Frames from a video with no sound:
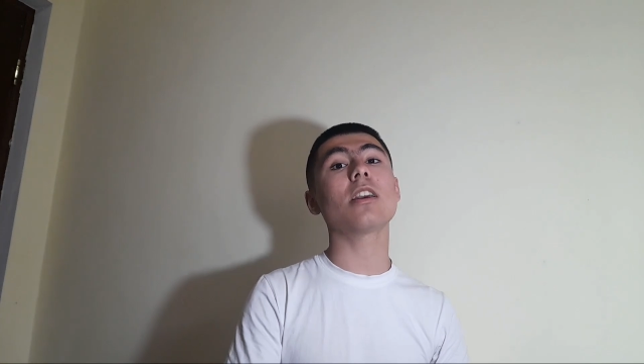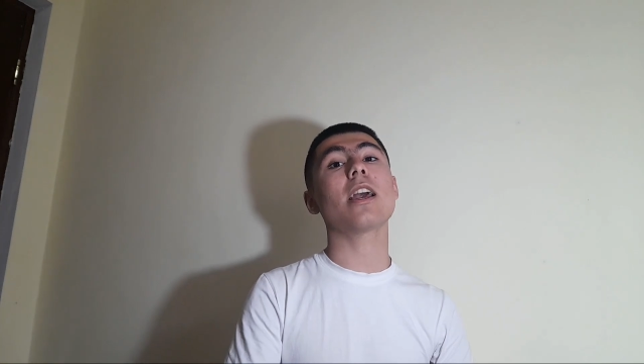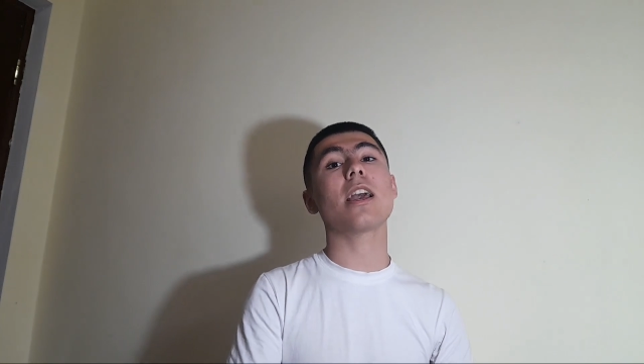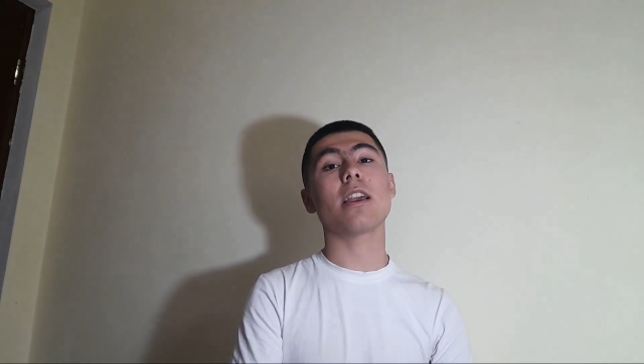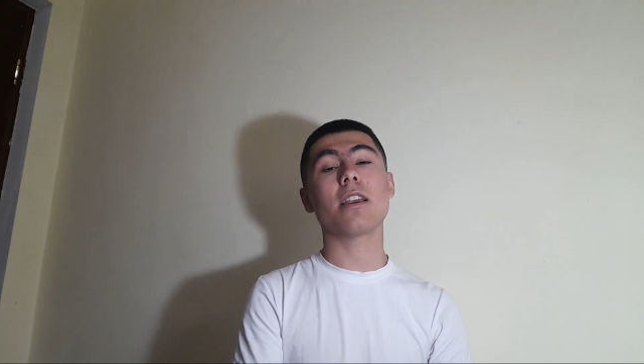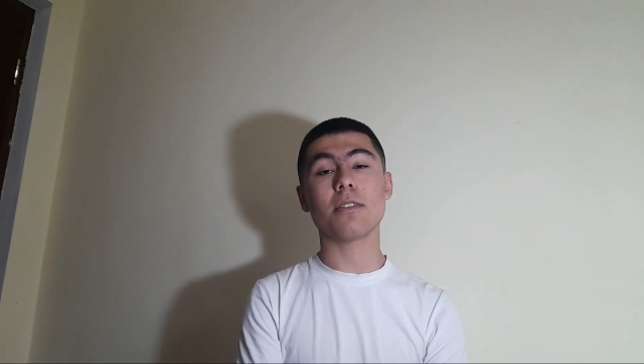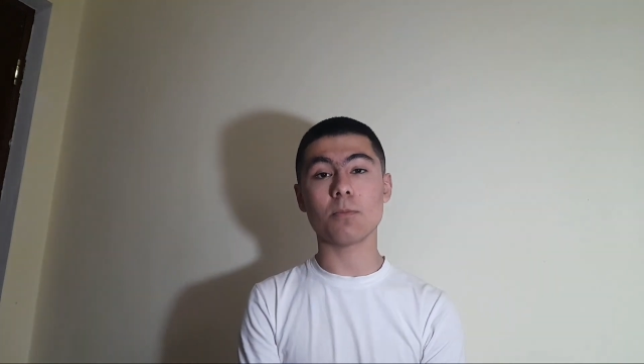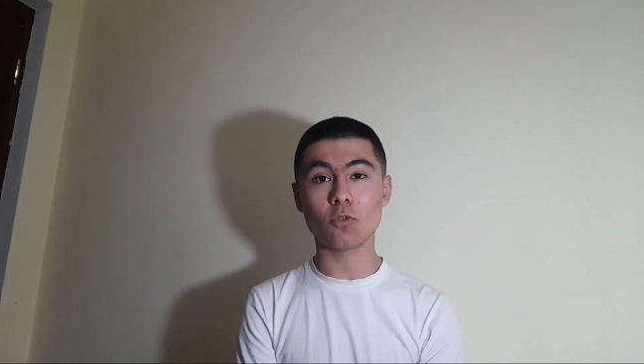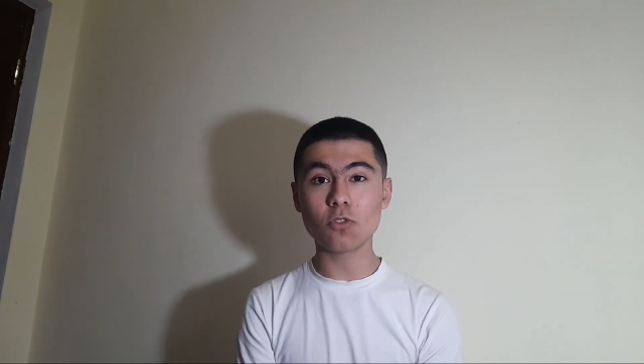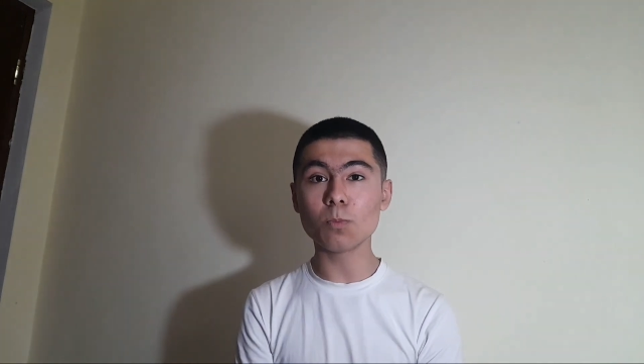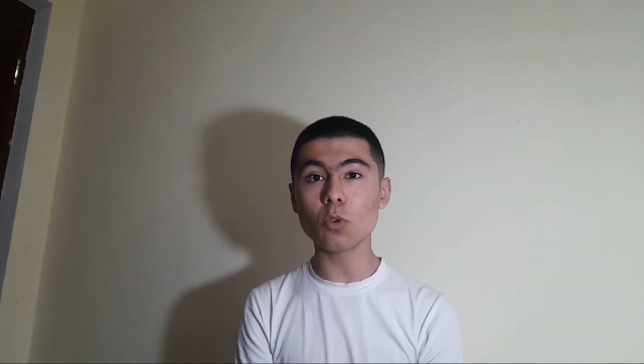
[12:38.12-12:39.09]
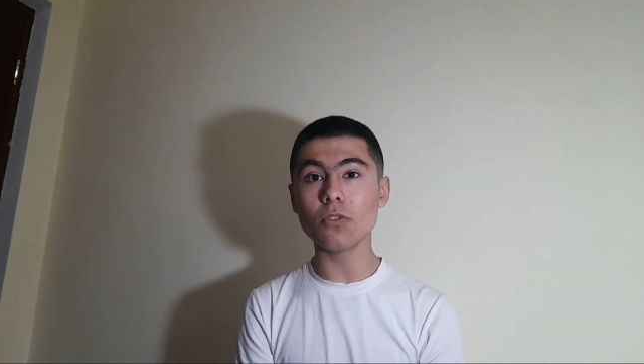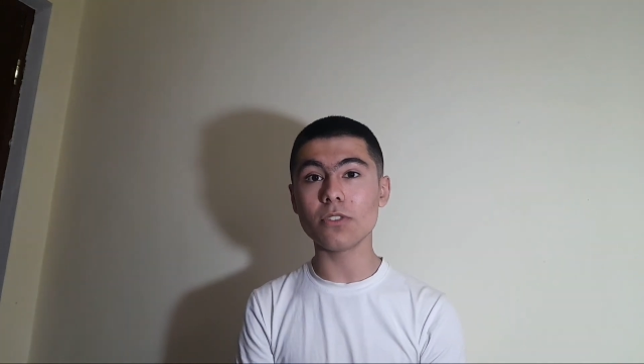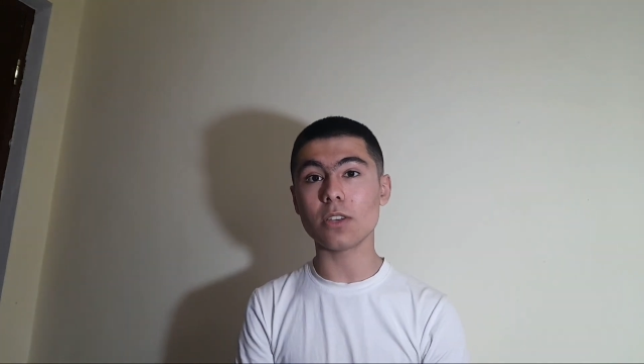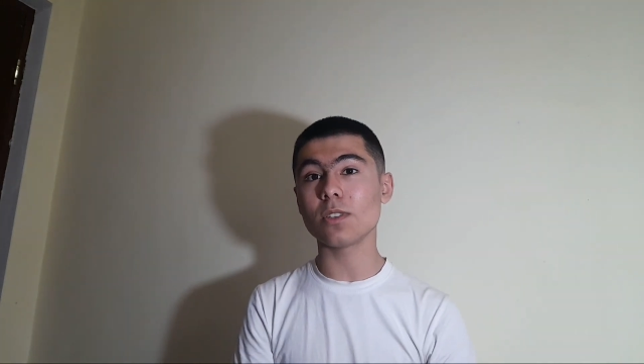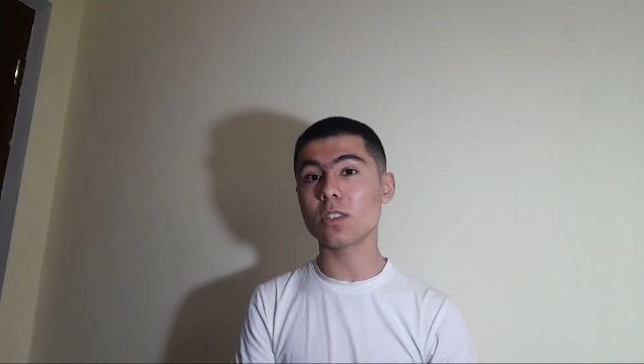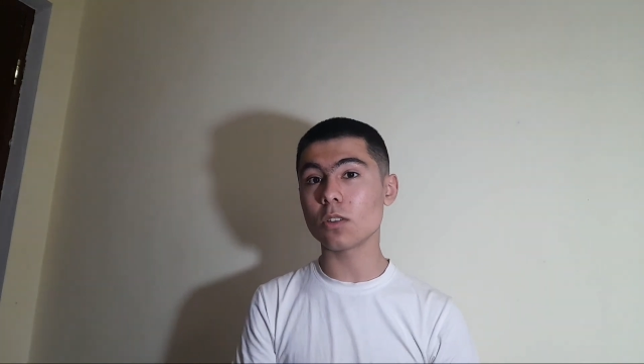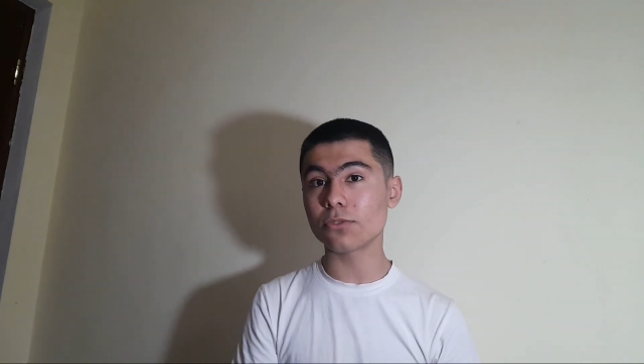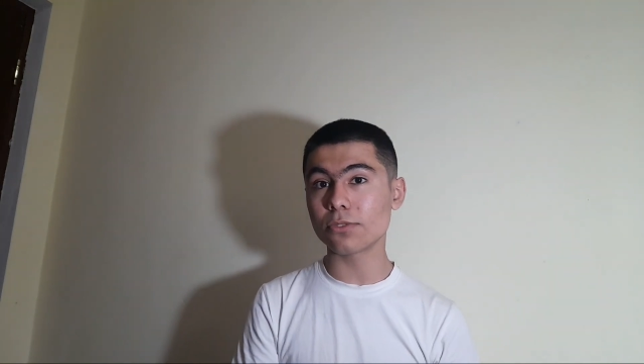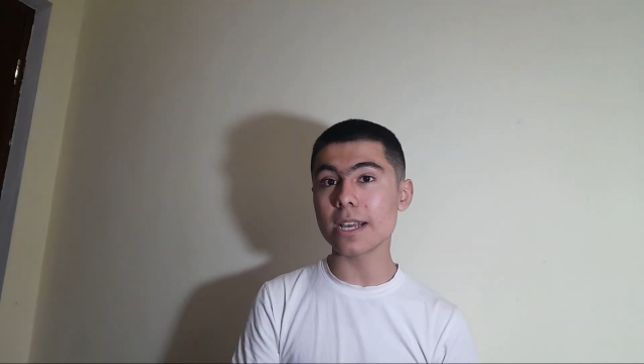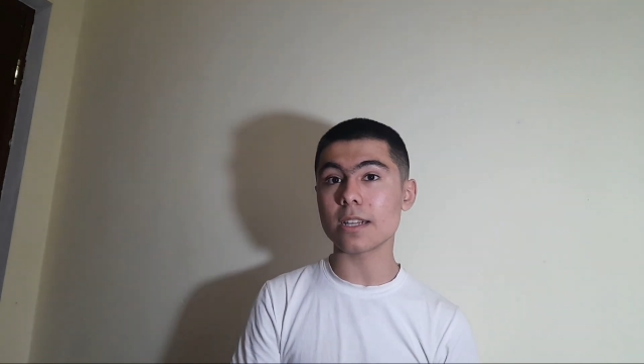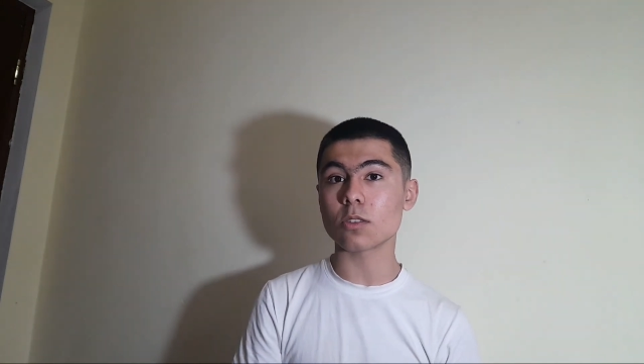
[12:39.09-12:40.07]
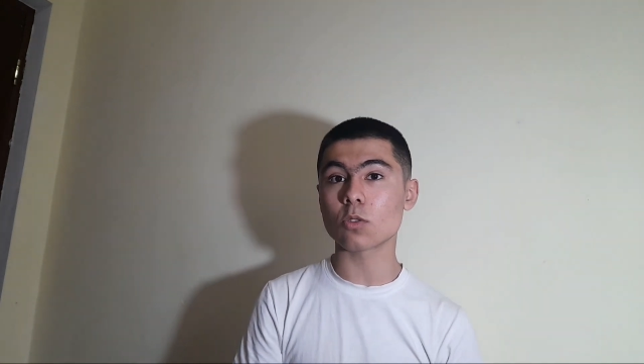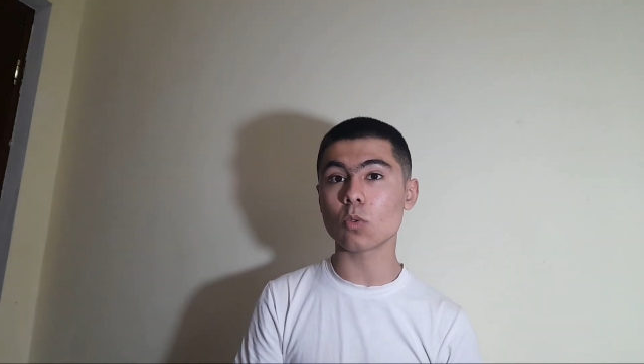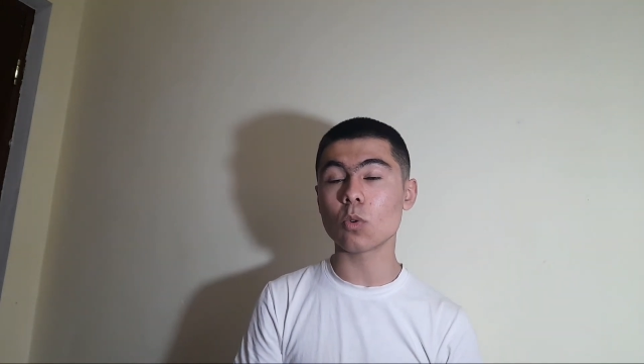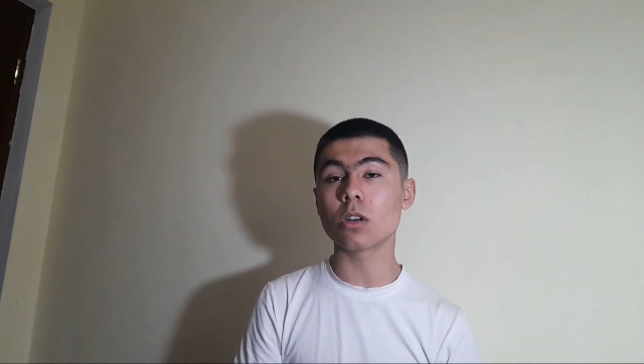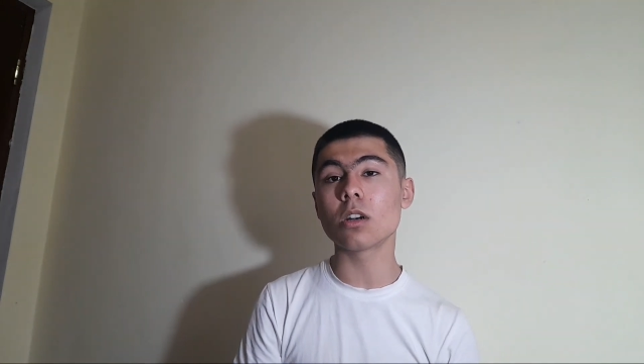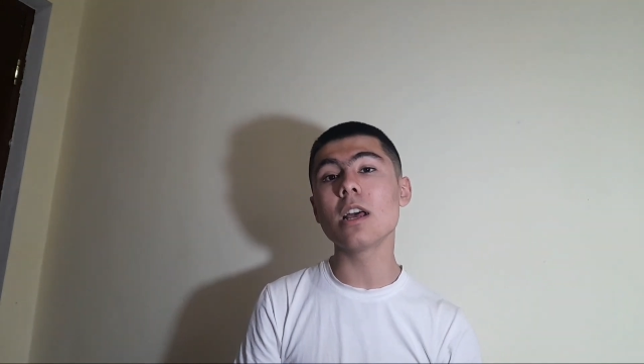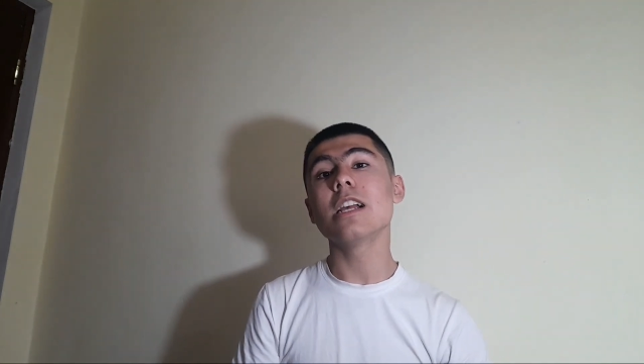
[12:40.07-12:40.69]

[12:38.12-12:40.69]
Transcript: a movie with your friends or